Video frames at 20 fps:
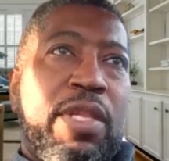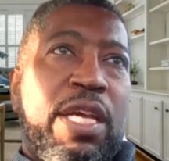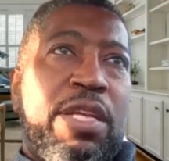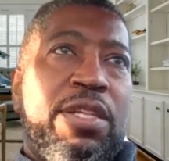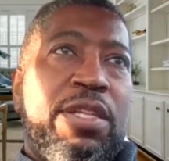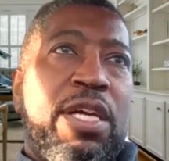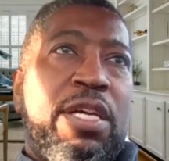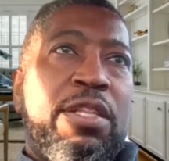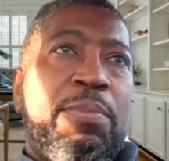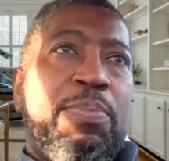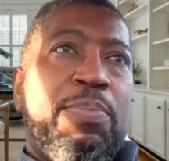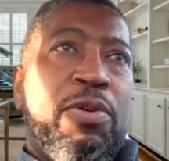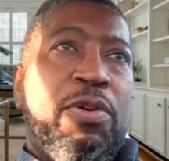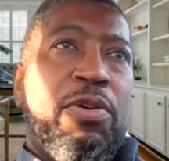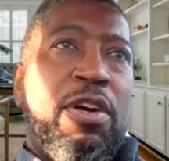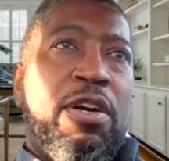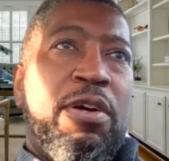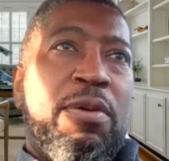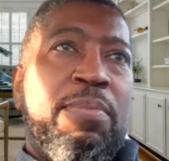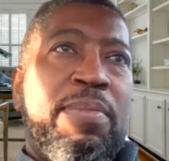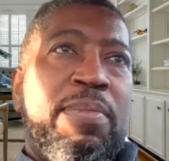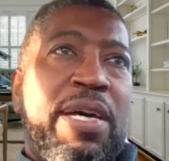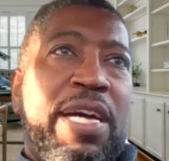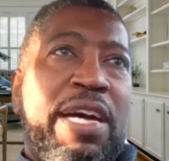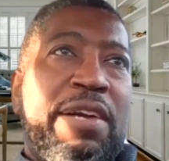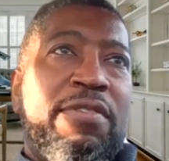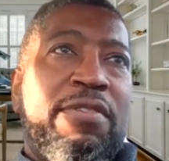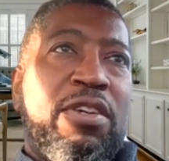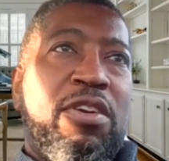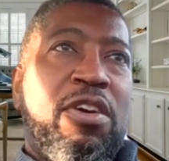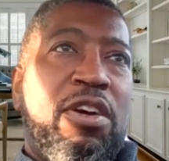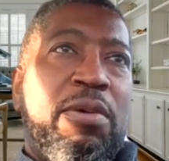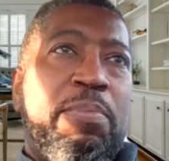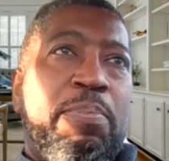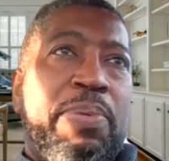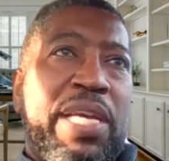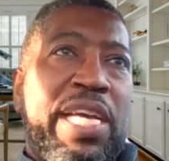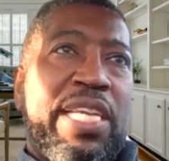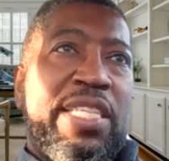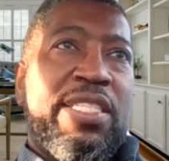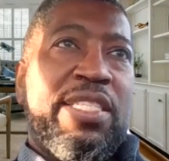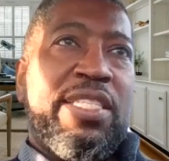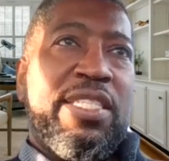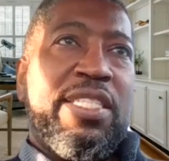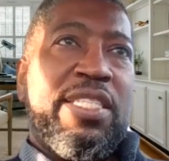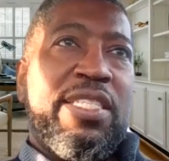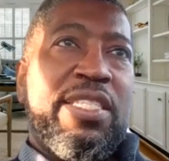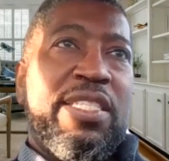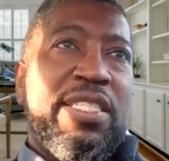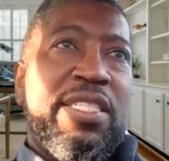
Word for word: another poem I called Pest